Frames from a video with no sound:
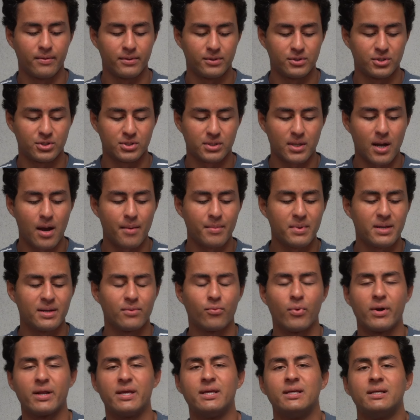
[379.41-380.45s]
just taught me and
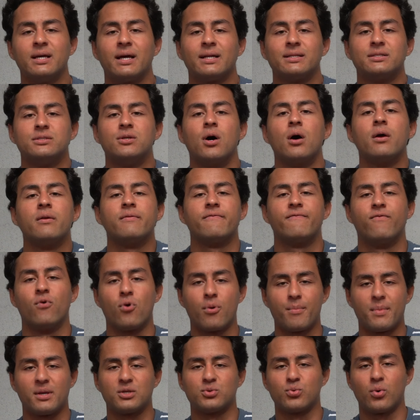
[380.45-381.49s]
what He had done for
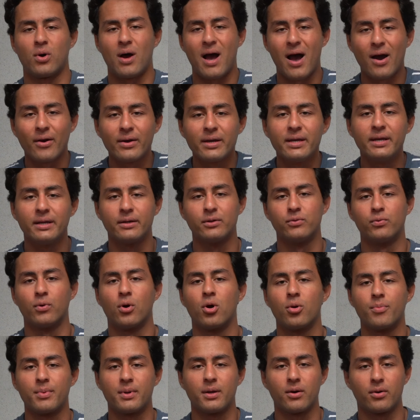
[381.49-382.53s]
me as well, how He had
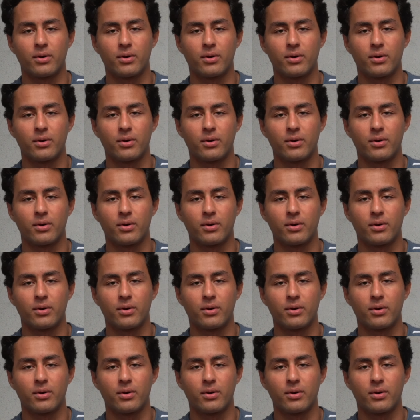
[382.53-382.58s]
grown me.